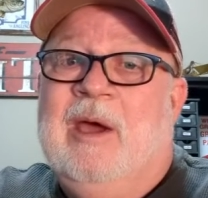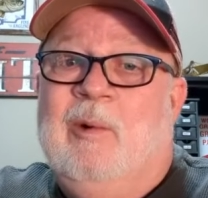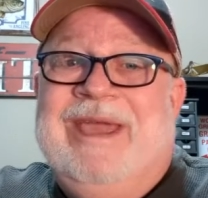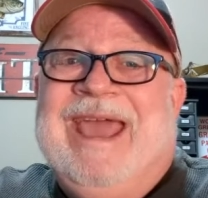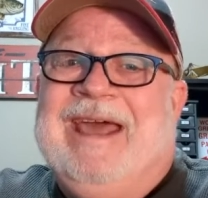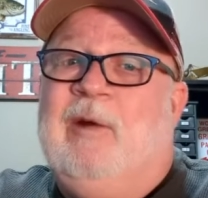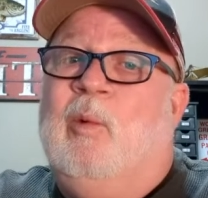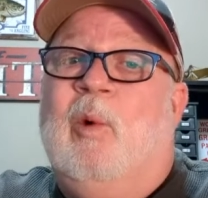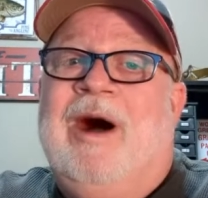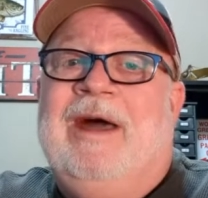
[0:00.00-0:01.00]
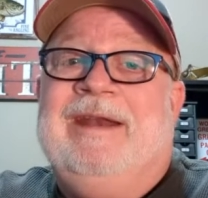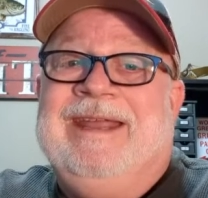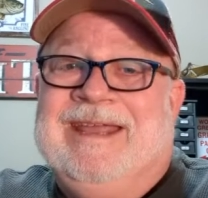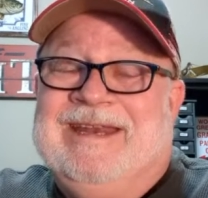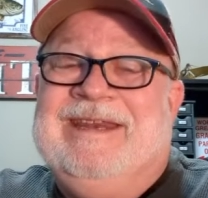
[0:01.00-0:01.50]
We had a 1
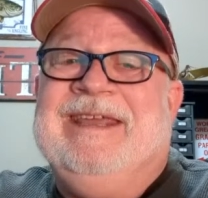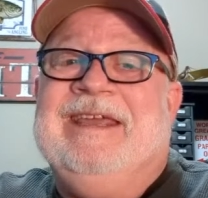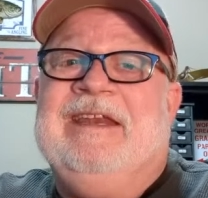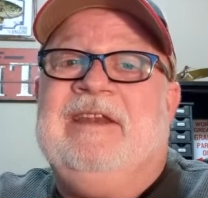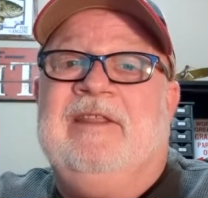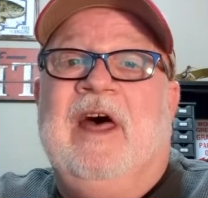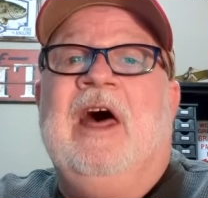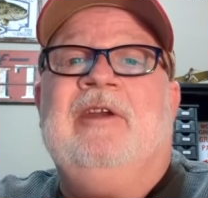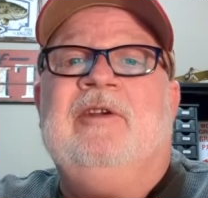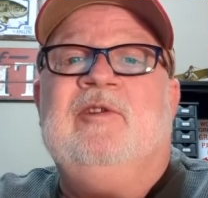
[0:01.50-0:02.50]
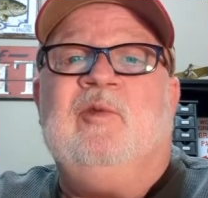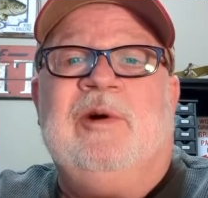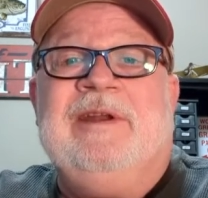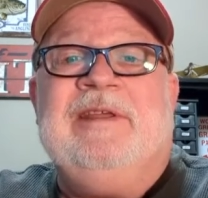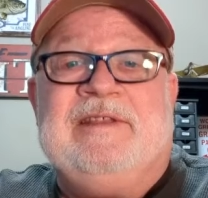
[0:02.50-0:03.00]
in 10 to the
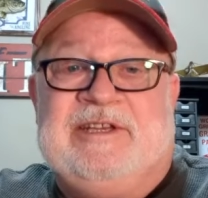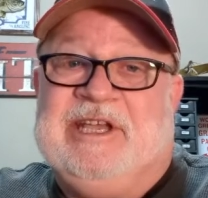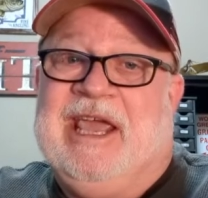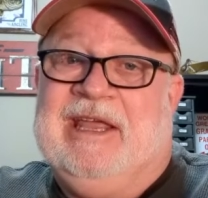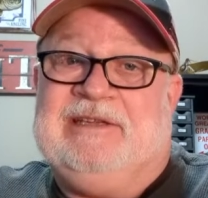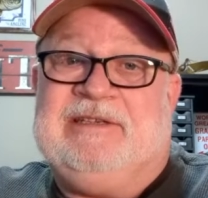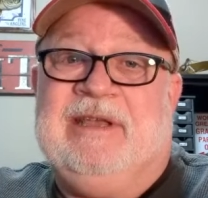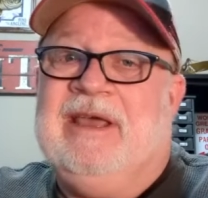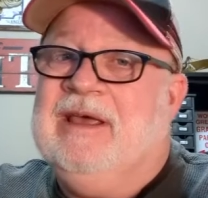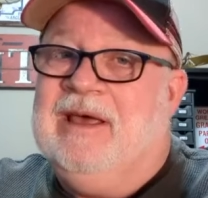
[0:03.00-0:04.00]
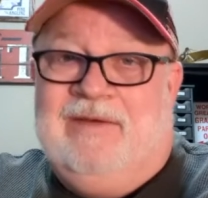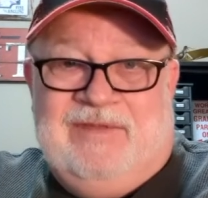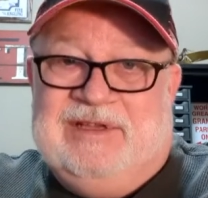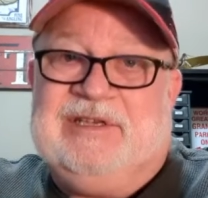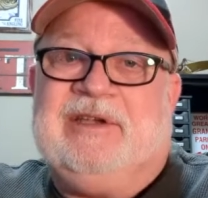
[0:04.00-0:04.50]
120th chance of
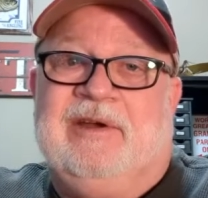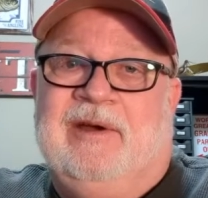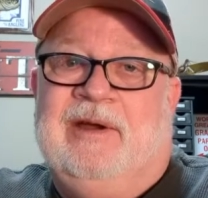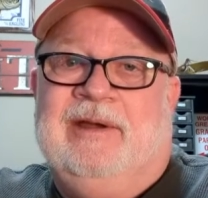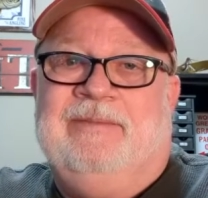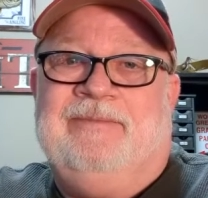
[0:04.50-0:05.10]
this occurring.